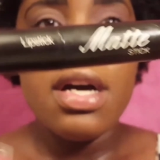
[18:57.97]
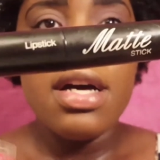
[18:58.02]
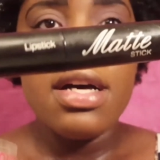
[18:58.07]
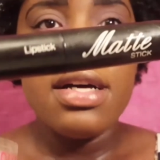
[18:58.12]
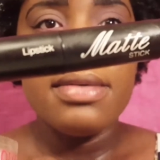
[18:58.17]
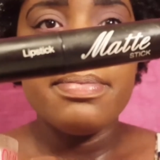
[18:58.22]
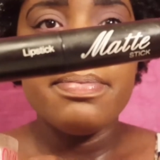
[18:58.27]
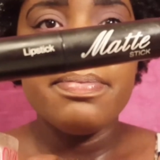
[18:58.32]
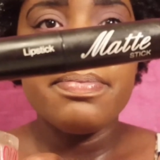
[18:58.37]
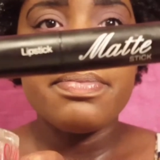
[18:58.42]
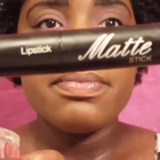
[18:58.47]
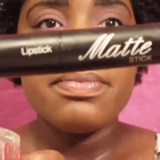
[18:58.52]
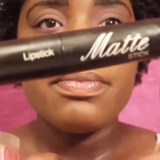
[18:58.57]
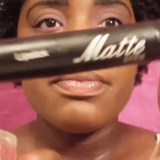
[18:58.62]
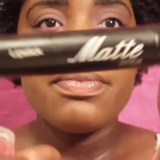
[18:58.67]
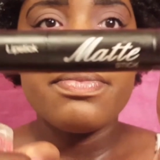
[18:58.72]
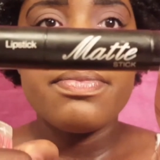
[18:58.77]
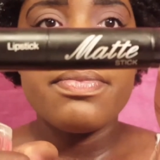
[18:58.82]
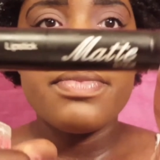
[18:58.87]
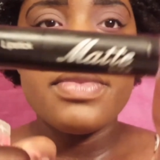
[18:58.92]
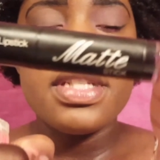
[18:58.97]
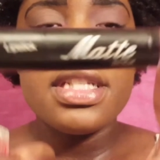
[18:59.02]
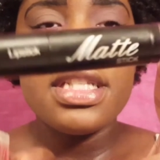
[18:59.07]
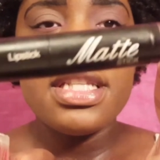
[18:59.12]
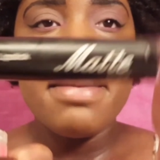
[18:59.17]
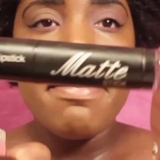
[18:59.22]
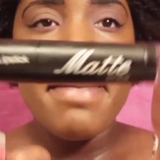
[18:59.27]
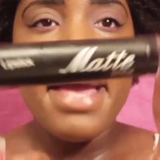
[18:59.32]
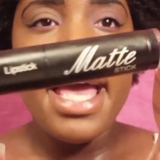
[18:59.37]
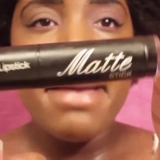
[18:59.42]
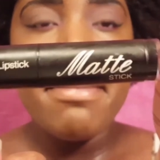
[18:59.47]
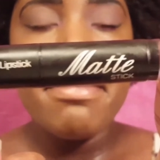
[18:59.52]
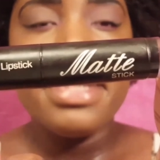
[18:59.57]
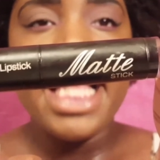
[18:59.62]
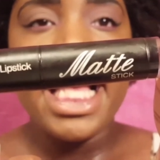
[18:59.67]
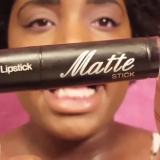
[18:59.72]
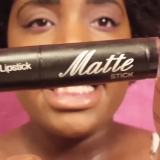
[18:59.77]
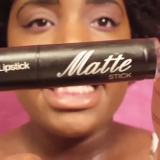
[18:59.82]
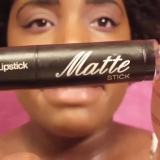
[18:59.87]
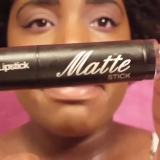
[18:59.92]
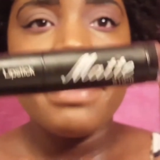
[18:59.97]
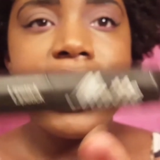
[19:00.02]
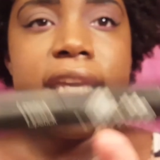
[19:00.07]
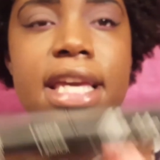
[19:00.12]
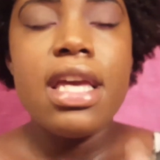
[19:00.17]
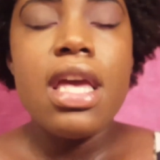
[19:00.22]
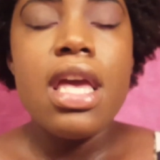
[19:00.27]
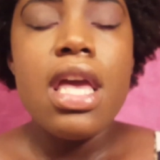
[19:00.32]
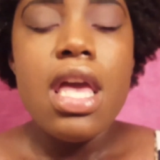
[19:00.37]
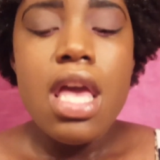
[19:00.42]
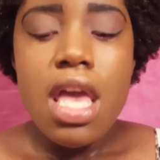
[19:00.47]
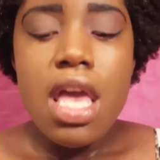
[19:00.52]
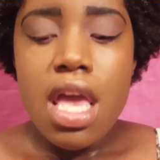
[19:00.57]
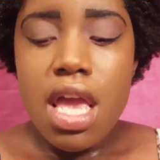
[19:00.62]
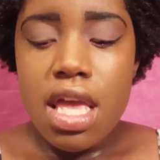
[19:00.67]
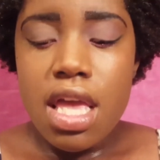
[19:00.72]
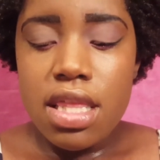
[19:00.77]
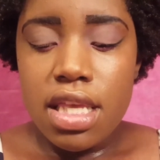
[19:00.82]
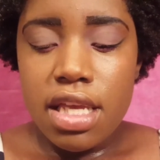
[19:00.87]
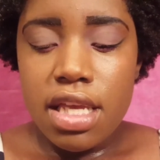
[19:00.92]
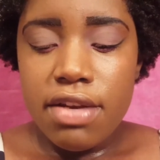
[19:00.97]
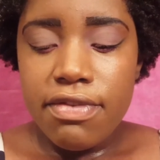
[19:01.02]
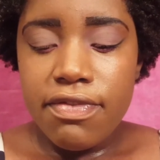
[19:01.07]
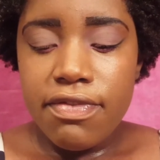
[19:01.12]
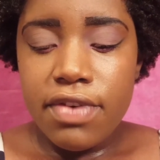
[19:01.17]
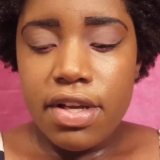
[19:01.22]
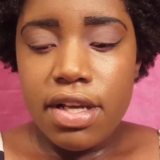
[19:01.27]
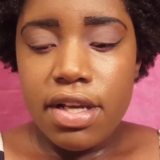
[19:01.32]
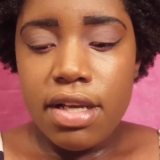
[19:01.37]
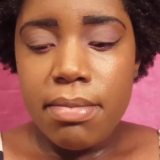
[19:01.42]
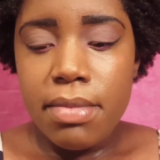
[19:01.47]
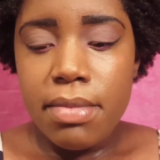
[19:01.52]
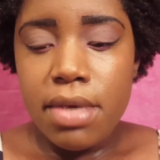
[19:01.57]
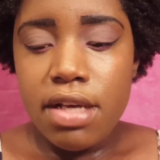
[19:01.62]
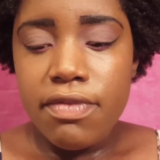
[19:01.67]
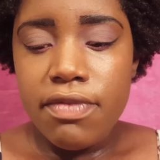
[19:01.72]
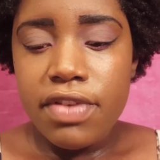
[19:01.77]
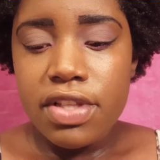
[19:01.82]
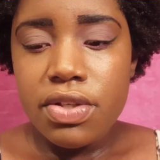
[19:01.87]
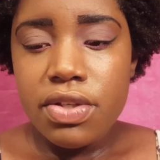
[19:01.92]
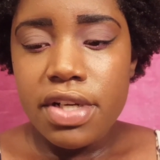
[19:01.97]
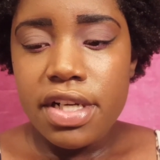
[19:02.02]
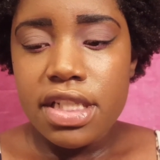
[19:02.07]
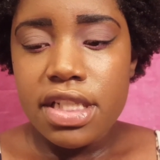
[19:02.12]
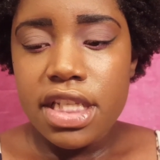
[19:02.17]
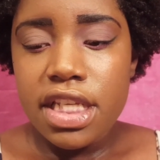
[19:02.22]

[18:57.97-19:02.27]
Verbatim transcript: um, this is the matte black lippy, and then from um, Victoria's